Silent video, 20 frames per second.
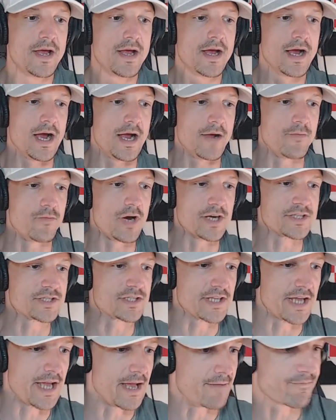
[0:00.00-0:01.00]
I watched
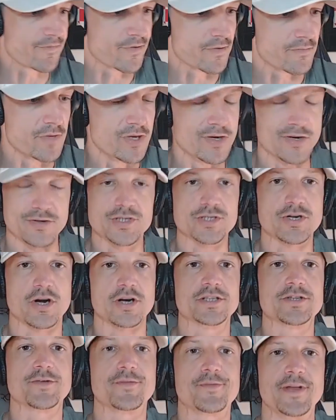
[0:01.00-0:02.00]
the game from,
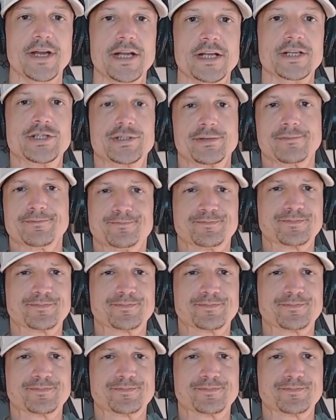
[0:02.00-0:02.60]
start to finish,